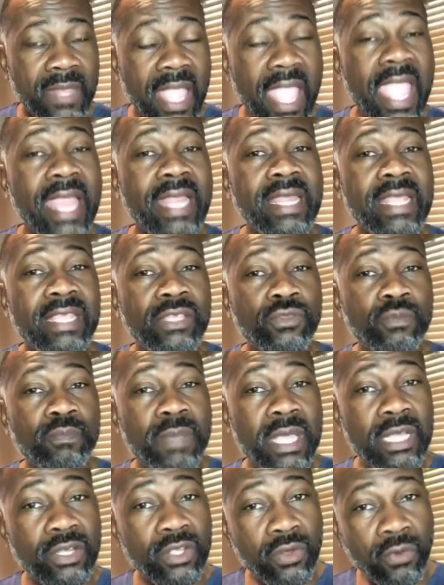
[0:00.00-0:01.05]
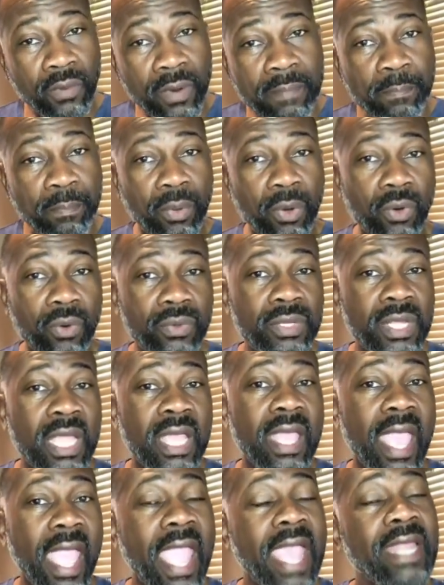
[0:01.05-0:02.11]
And he's been crippled,
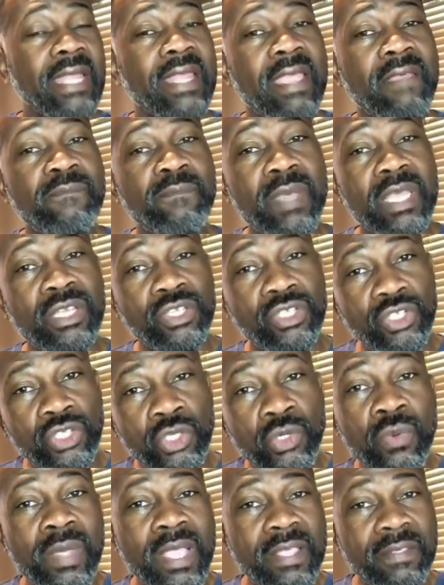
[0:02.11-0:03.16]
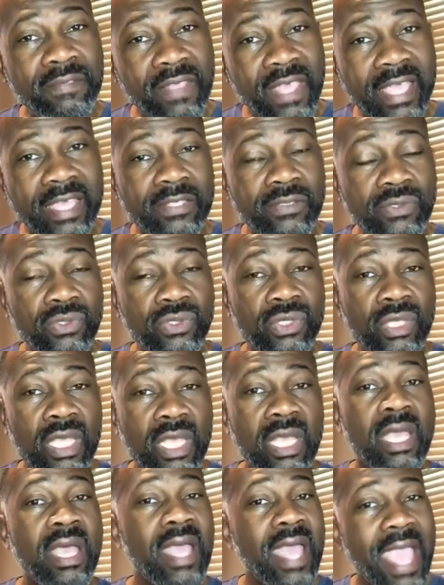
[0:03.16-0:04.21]
and they've been doing this
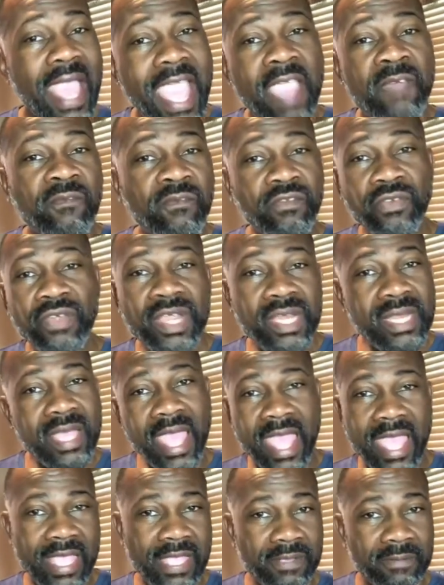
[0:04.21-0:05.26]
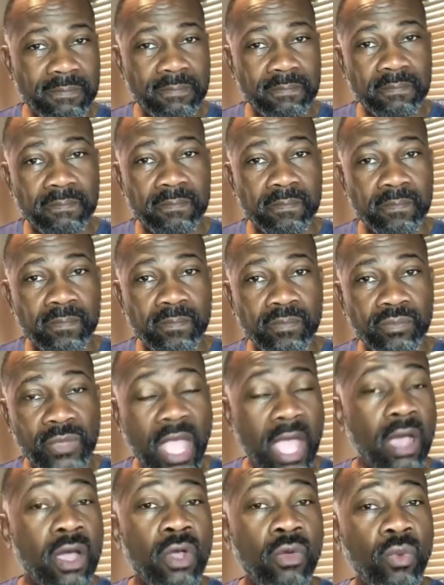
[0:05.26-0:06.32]
every day.
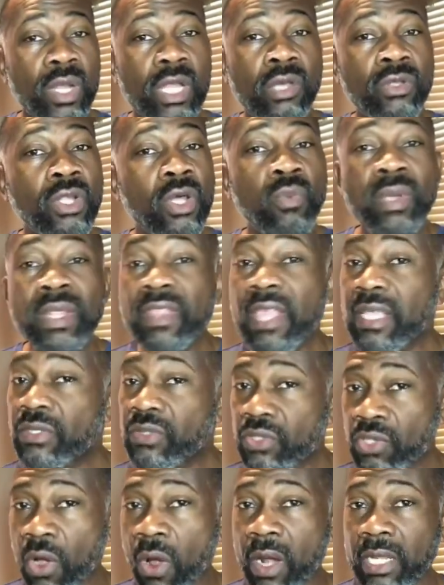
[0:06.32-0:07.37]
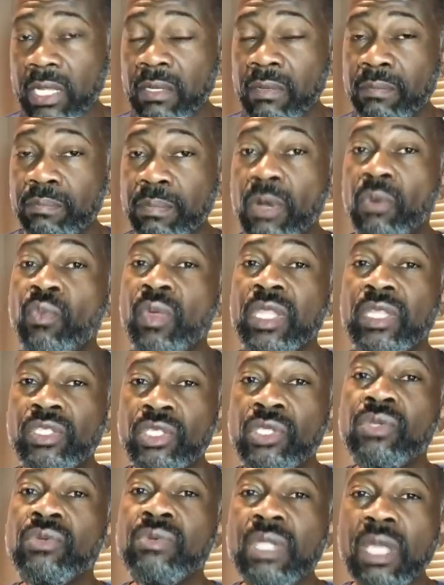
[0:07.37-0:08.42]
Now, we don't know when they started, but we
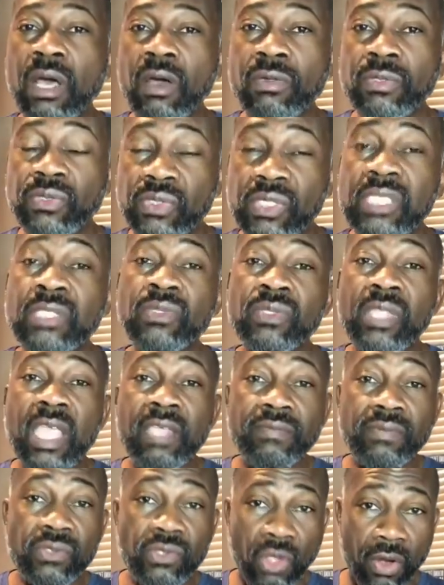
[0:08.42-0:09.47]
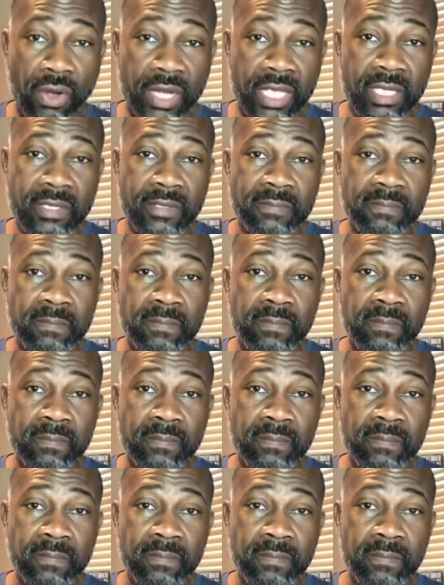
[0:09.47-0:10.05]
do know since they've started.